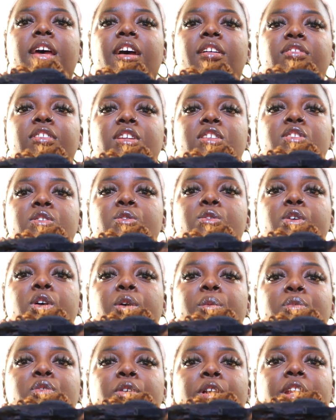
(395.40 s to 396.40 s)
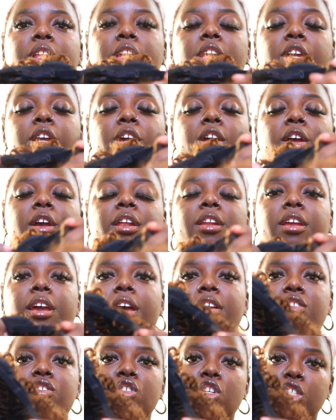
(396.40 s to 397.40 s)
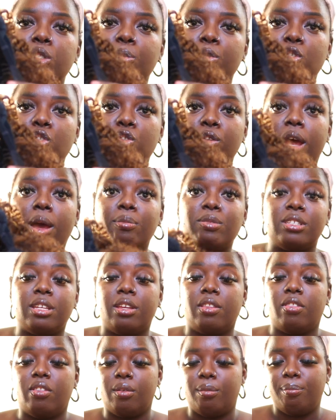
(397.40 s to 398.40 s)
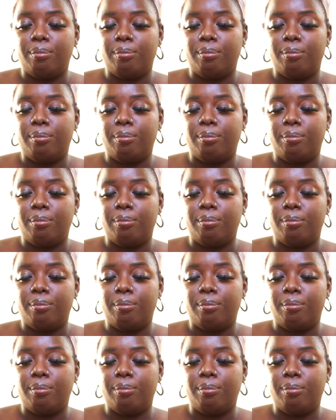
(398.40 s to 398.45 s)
have these two combs right here, and it has adjustable straps in the